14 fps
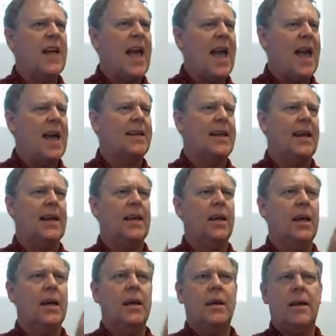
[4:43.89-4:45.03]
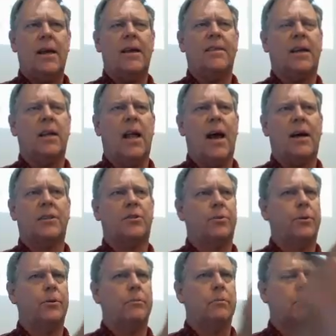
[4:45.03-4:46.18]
handy in the classroom.